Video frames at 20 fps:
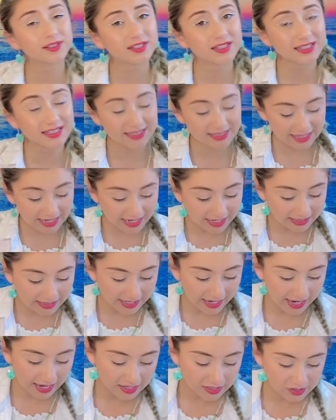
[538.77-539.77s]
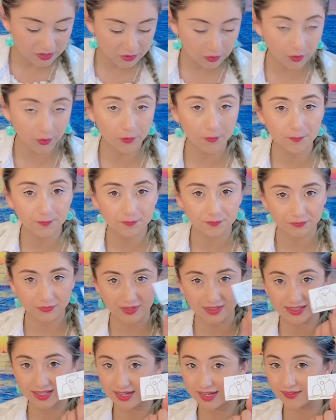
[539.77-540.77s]
a sandcastle
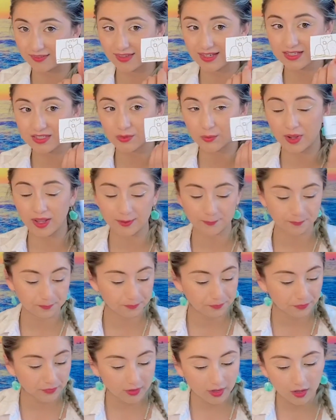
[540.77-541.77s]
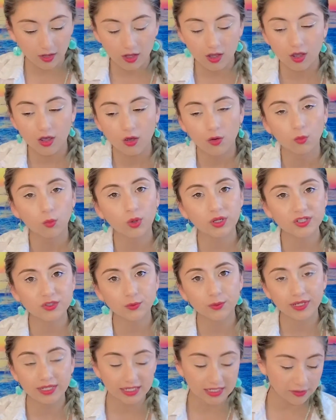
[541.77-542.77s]
like this one, what do
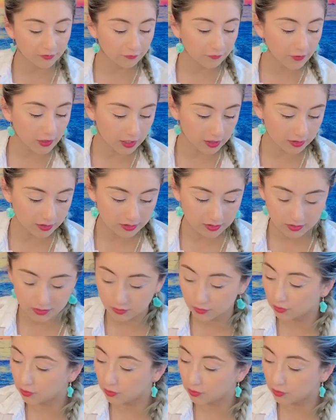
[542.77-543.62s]
we need first?